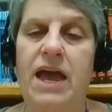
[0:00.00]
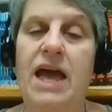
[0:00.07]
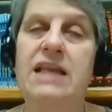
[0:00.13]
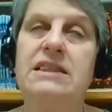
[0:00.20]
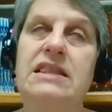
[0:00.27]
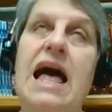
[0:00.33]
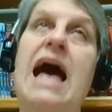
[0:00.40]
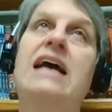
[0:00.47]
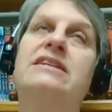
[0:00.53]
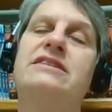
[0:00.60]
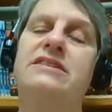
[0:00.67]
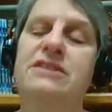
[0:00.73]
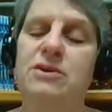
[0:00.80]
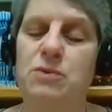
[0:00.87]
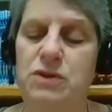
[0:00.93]
At
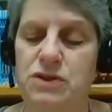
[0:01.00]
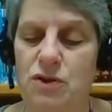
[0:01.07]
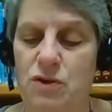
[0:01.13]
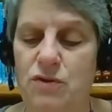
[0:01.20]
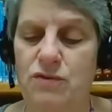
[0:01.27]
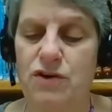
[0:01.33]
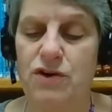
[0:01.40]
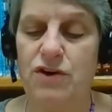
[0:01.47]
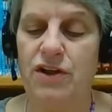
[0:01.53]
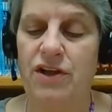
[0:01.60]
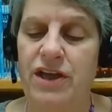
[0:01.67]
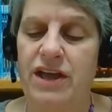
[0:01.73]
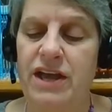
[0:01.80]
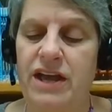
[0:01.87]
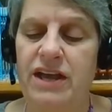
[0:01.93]
last it was over.
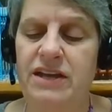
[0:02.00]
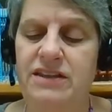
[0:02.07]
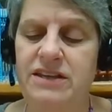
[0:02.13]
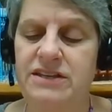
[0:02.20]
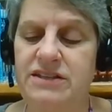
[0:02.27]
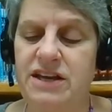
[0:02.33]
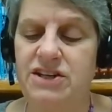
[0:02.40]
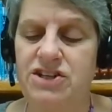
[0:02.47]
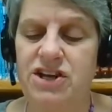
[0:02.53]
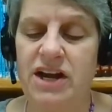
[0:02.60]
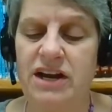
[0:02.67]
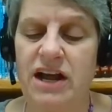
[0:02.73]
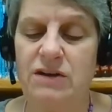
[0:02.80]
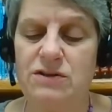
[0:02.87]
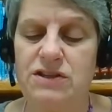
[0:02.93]
In the
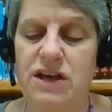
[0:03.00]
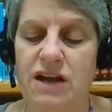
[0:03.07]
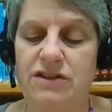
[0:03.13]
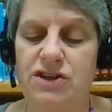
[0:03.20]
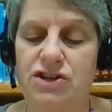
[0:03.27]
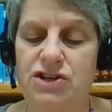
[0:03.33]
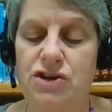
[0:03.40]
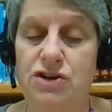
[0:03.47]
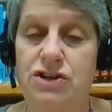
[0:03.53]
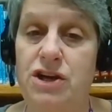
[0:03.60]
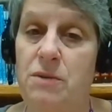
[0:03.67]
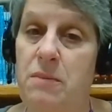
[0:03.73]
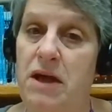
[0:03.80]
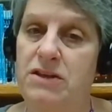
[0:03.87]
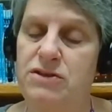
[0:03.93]
sunshine outside the church,
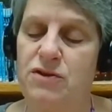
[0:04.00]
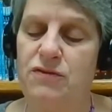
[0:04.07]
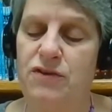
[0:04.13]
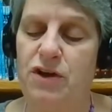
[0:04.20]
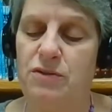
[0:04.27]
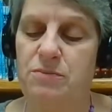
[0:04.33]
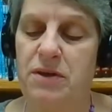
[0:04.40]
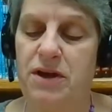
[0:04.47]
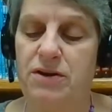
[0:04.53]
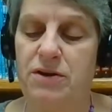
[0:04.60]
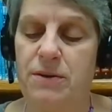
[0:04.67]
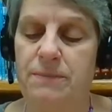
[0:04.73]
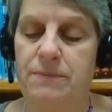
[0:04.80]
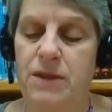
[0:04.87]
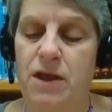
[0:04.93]
Almanzo felt
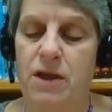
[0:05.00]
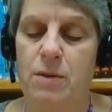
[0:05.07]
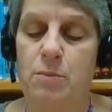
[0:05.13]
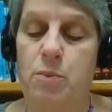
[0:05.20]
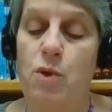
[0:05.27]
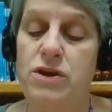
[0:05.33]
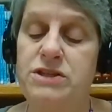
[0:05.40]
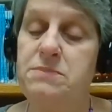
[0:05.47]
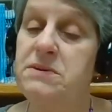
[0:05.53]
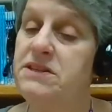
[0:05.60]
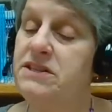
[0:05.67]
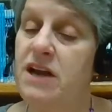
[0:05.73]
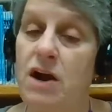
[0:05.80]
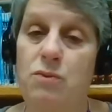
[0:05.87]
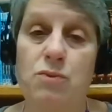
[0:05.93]
better. Boys
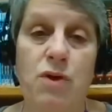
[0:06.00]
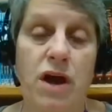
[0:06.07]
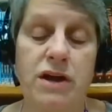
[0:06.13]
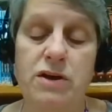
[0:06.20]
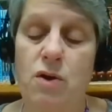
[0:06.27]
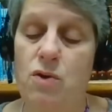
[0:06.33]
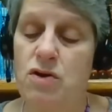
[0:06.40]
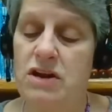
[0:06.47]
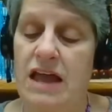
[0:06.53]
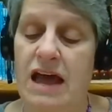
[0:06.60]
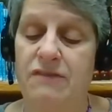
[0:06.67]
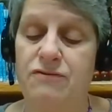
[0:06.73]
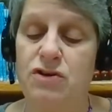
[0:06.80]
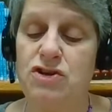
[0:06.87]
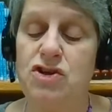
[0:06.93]
must not run or
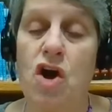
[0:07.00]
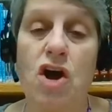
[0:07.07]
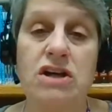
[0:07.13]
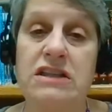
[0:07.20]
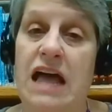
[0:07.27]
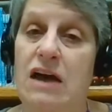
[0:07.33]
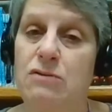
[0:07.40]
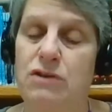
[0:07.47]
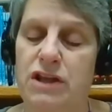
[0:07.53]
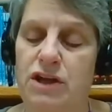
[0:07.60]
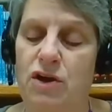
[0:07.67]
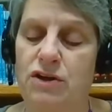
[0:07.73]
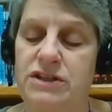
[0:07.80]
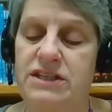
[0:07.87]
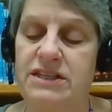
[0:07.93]
laugh or talk loudly
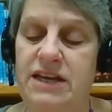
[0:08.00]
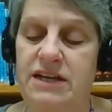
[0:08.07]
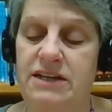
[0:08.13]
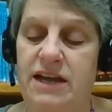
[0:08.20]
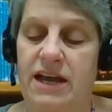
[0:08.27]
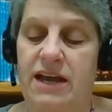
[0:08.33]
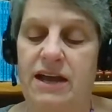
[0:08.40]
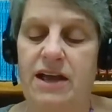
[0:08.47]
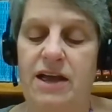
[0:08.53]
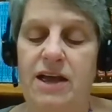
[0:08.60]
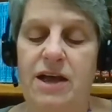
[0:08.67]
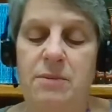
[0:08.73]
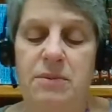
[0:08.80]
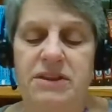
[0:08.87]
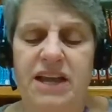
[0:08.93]
on Sunday,
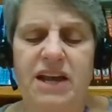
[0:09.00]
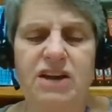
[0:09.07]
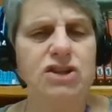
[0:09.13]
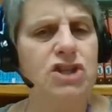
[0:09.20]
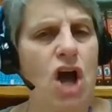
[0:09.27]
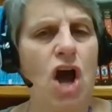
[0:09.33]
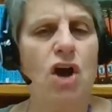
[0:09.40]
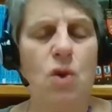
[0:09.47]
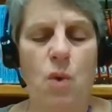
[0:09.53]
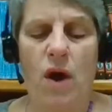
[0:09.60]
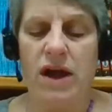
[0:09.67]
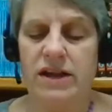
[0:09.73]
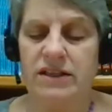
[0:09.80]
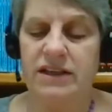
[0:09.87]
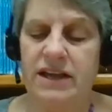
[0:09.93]
but they could talk
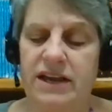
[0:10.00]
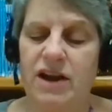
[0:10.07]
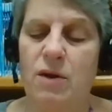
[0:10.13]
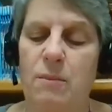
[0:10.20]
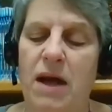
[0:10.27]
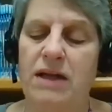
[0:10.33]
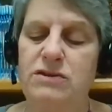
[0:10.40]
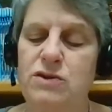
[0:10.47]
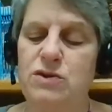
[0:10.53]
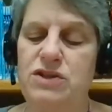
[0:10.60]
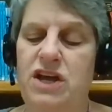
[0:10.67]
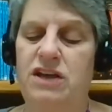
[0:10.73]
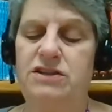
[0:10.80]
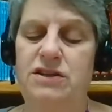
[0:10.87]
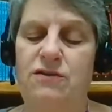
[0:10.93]
quietly, and Almanzo's
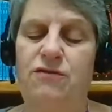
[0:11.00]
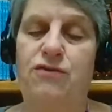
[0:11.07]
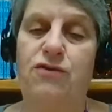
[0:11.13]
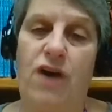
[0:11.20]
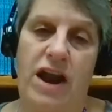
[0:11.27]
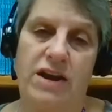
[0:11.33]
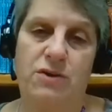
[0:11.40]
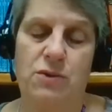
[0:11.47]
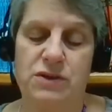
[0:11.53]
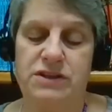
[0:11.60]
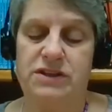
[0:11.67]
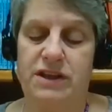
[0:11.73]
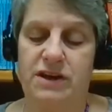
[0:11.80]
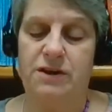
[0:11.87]
cousin Frank was